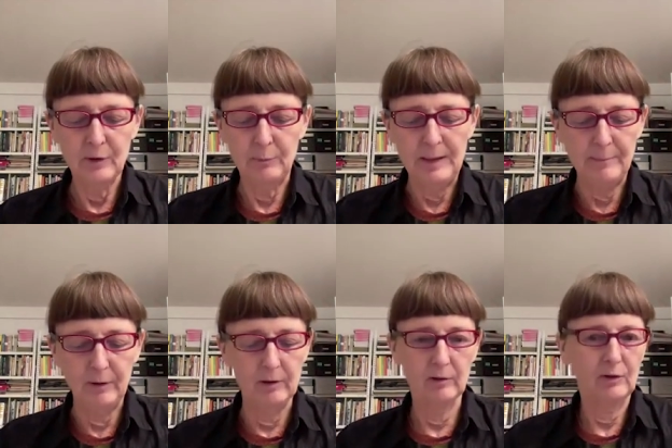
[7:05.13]
with
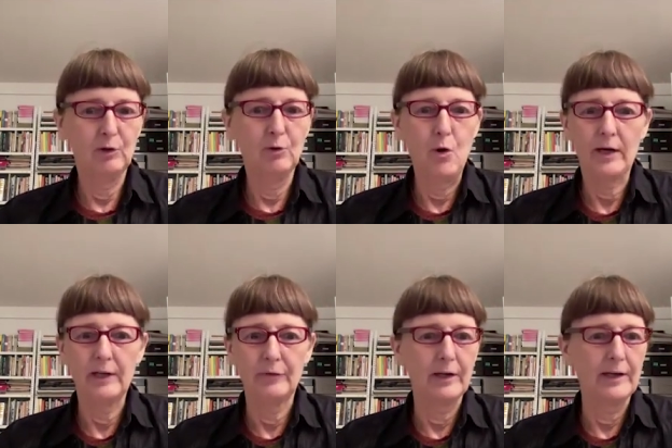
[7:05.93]
people who
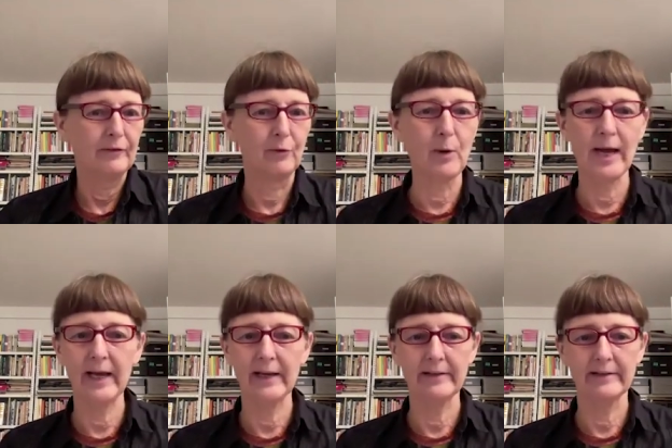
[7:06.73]
work in very different
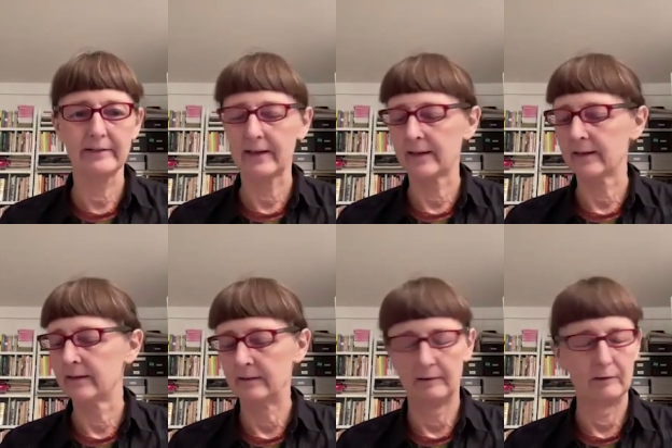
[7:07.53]
ways
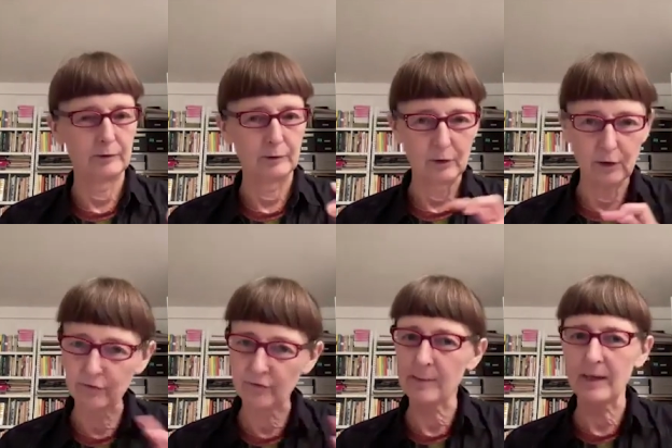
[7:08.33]
and you know you'll
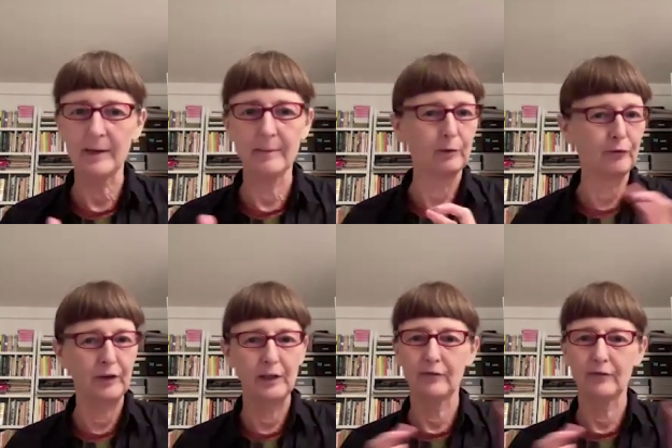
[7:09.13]
learn from them you'll
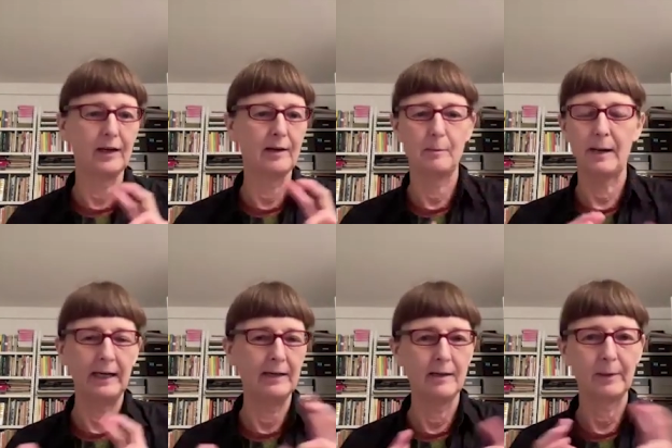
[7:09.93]
feed off them you
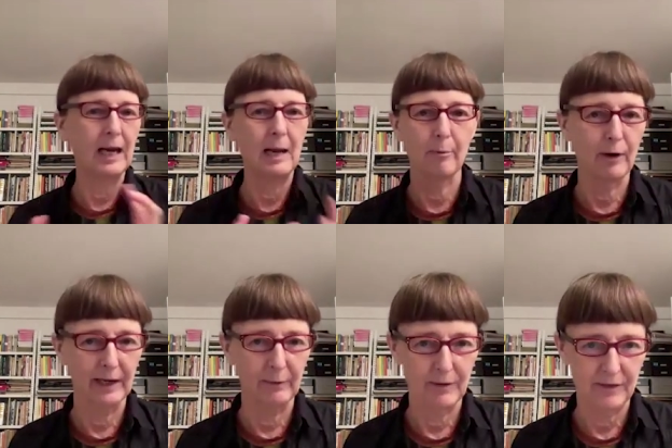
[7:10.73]
might end up
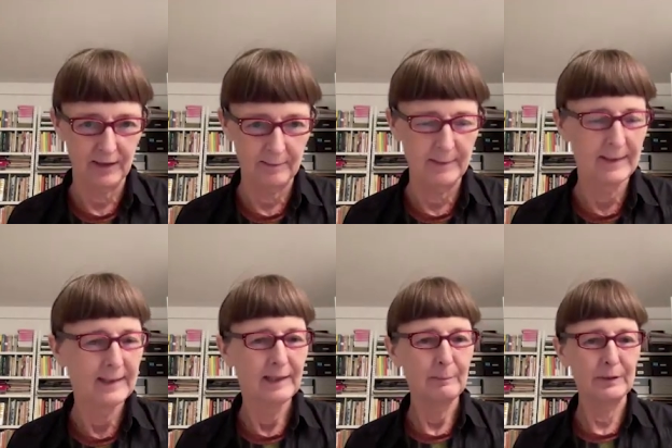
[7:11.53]
collaborating with them
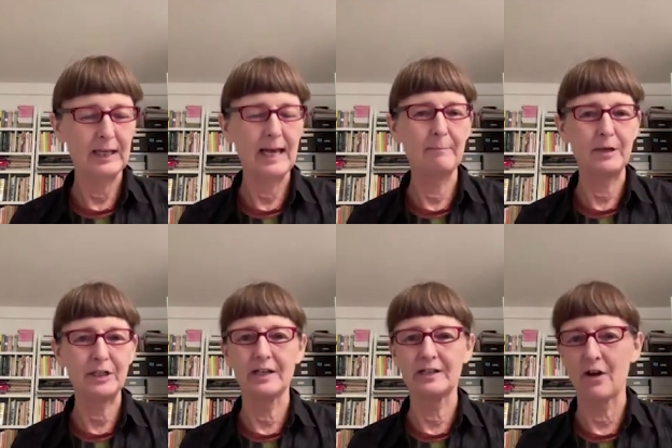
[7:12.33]
but the
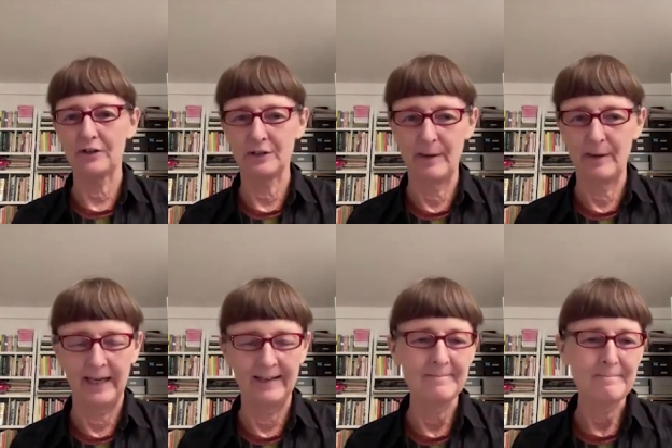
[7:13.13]
ambition is not to
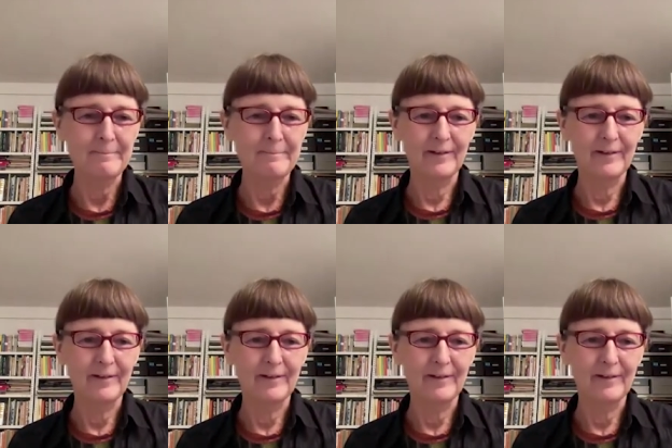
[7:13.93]
make